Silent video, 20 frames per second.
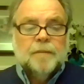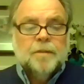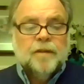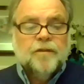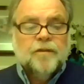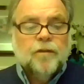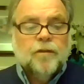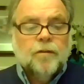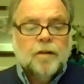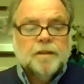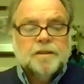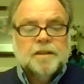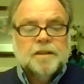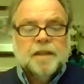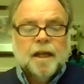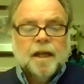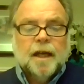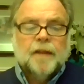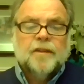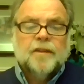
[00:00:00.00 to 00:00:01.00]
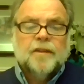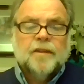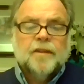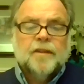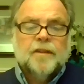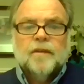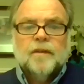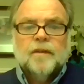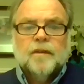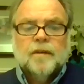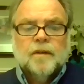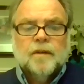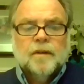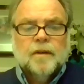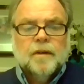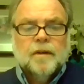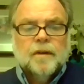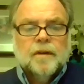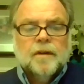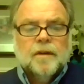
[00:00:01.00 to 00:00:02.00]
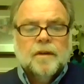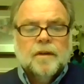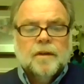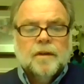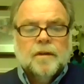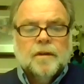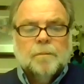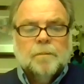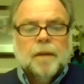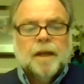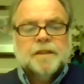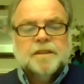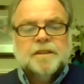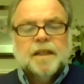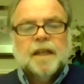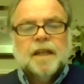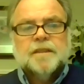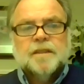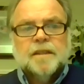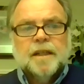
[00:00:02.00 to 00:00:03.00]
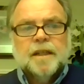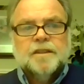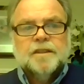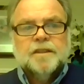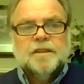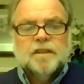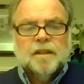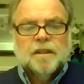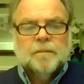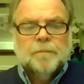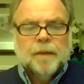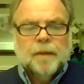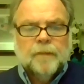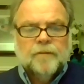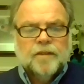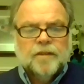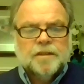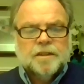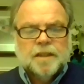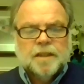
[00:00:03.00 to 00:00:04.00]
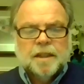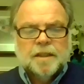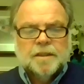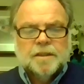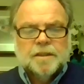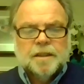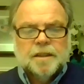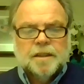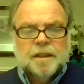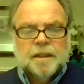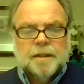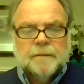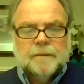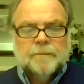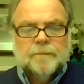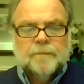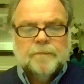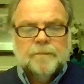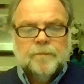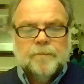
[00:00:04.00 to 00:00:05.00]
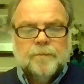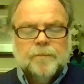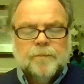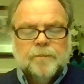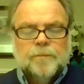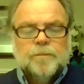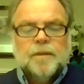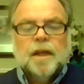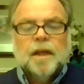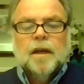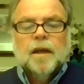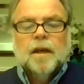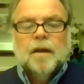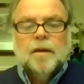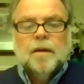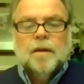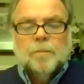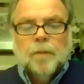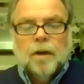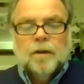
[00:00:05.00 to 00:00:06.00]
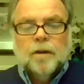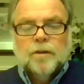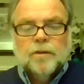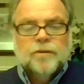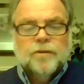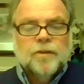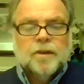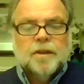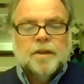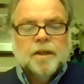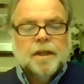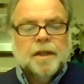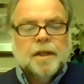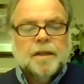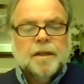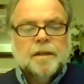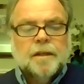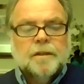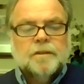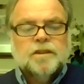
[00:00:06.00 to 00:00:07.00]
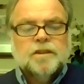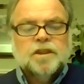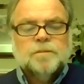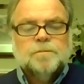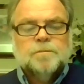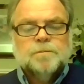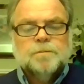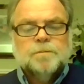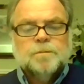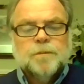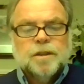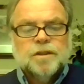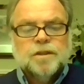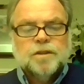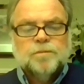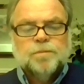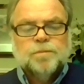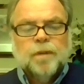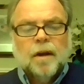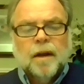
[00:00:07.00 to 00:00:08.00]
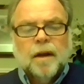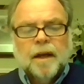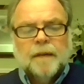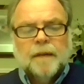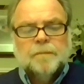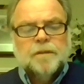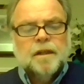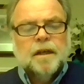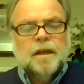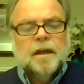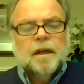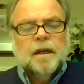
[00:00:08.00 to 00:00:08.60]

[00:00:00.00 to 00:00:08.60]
before his death by assassination in Memphis, Tennessee. Martin Luther King described